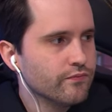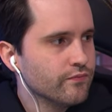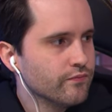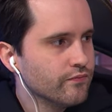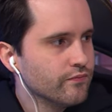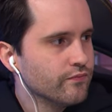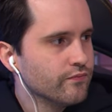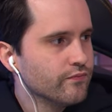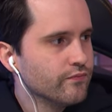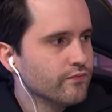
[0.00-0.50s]

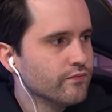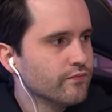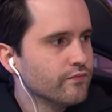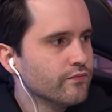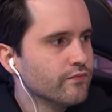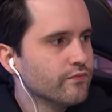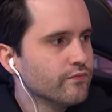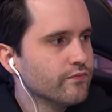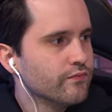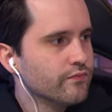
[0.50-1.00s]

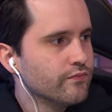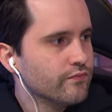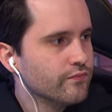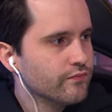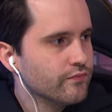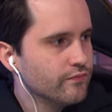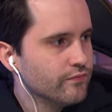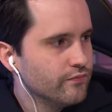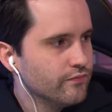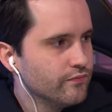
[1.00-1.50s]

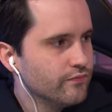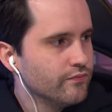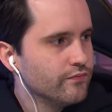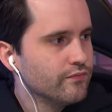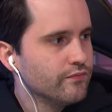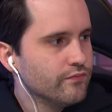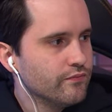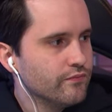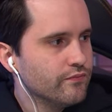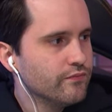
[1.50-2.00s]

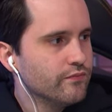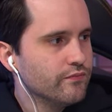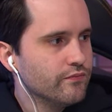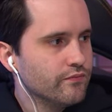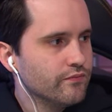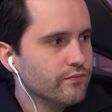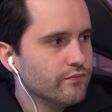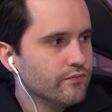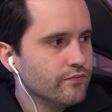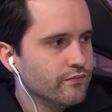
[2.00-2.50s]

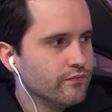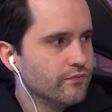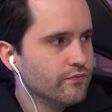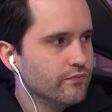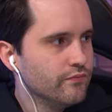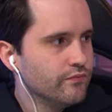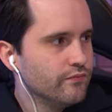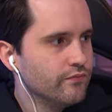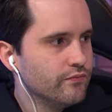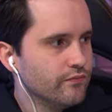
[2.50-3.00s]

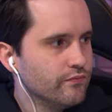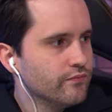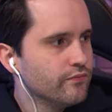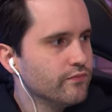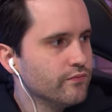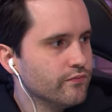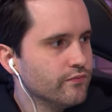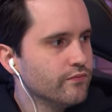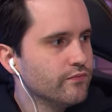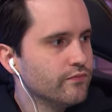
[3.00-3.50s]

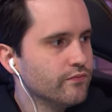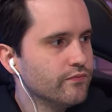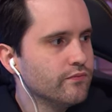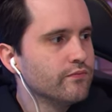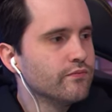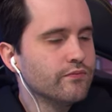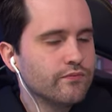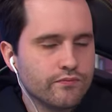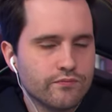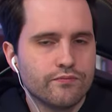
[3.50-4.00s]

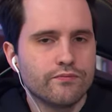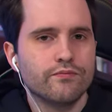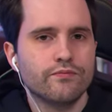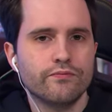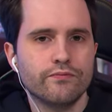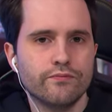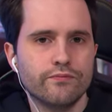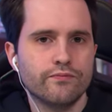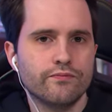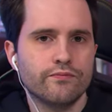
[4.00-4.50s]

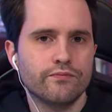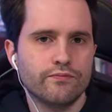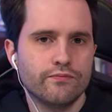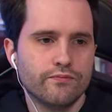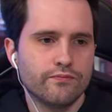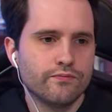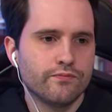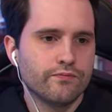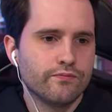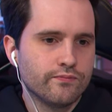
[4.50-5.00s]

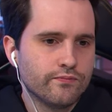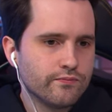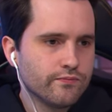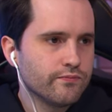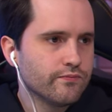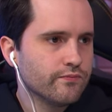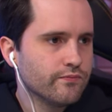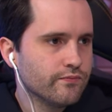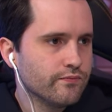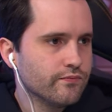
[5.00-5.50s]

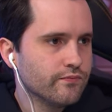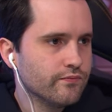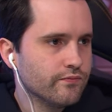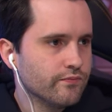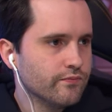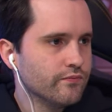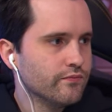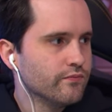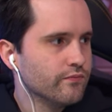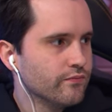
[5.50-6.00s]

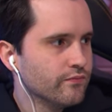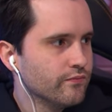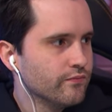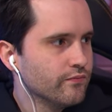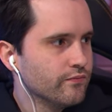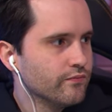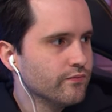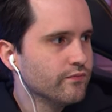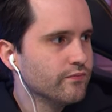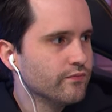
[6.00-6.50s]

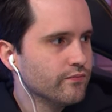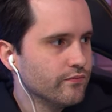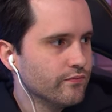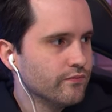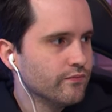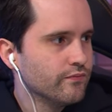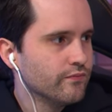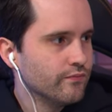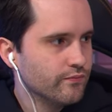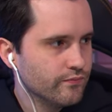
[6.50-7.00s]

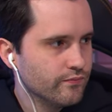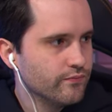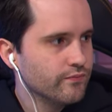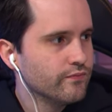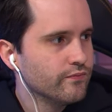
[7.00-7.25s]
(not speaking)